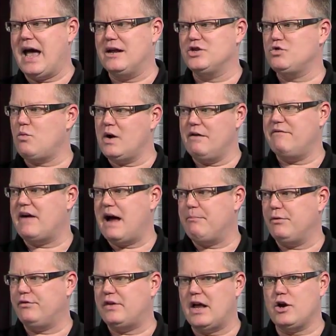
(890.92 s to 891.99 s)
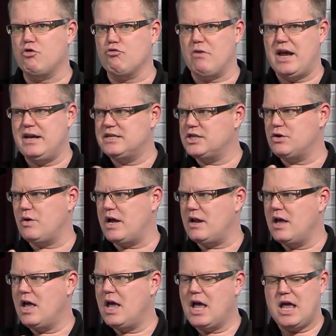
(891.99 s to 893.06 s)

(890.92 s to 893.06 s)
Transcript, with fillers: add 25% green to it,